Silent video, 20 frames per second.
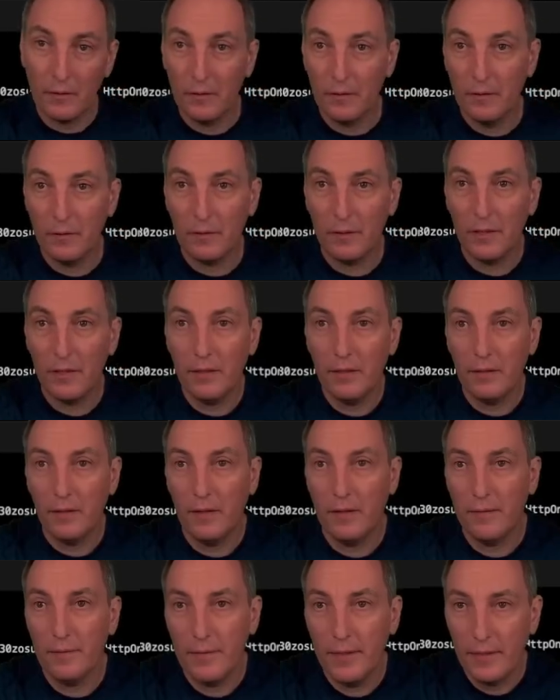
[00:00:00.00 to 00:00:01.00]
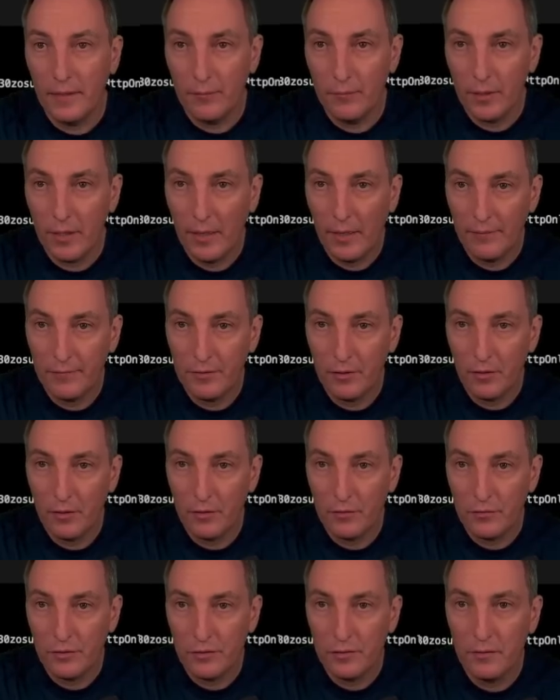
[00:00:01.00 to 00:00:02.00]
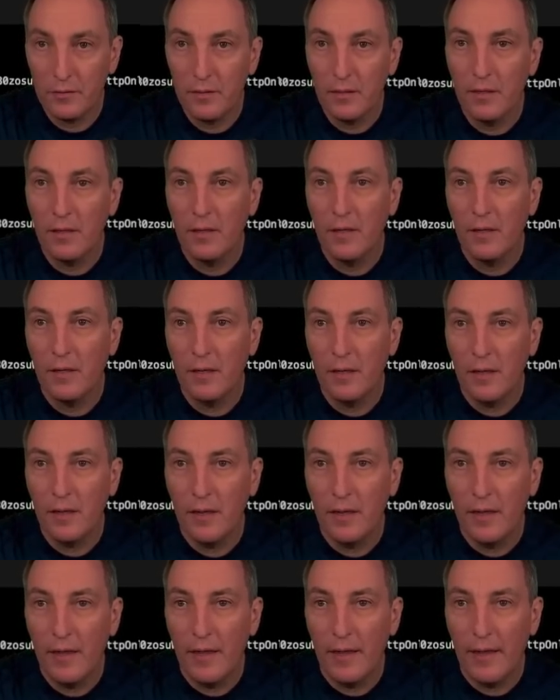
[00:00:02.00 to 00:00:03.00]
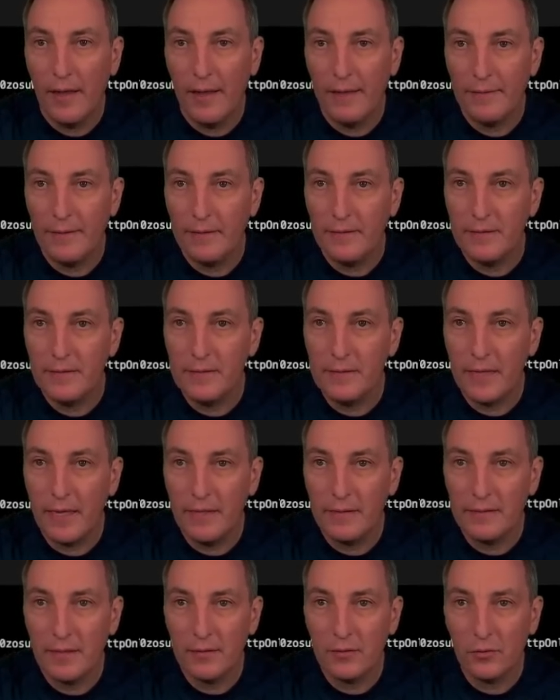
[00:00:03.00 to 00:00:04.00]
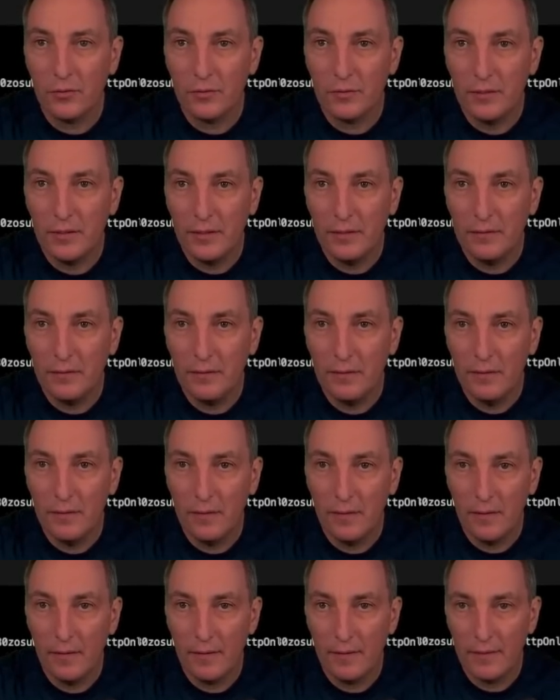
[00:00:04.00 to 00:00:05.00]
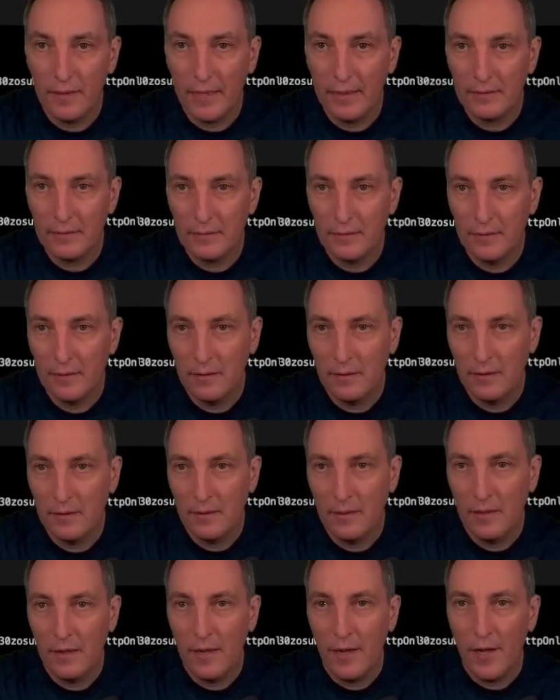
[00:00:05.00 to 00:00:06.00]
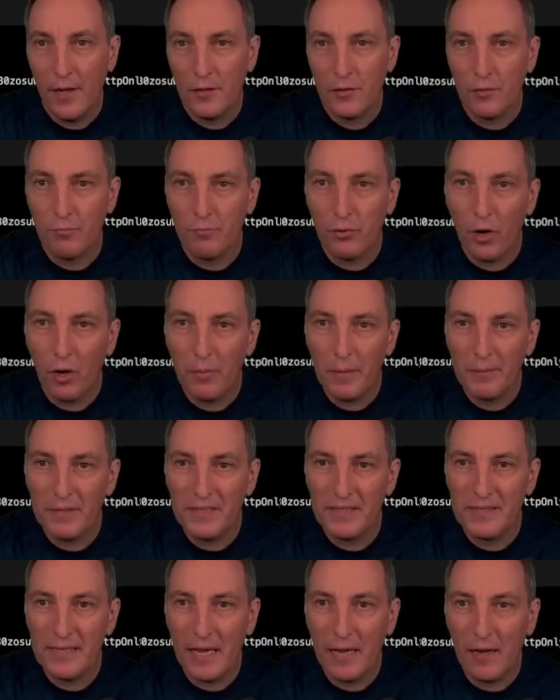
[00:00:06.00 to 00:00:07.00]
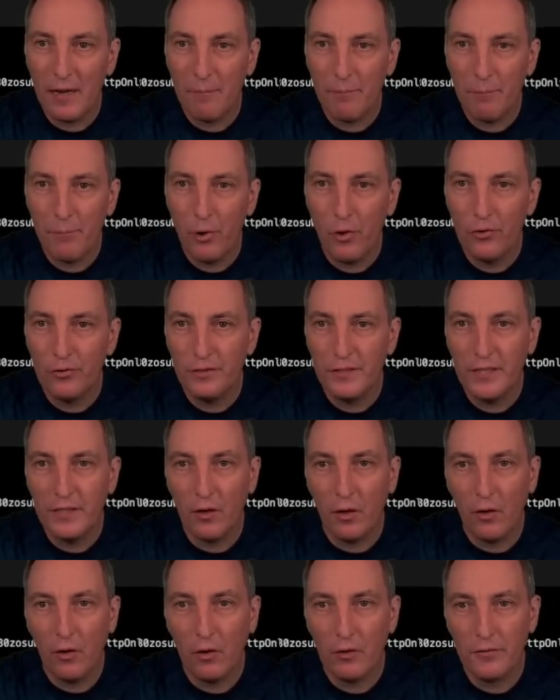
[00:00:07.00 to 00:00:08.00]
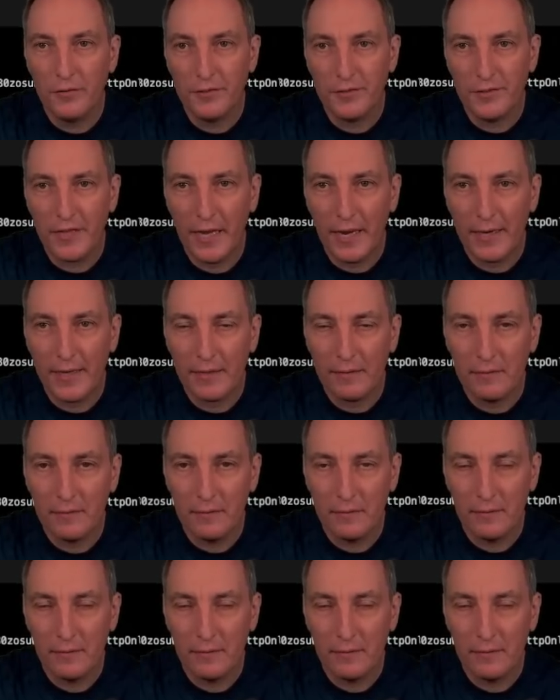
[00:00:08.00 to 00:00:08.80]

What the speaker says: Okay, and then I will have the 100. And in this case, I don't need that. The problem is now I'm polluting all of the data.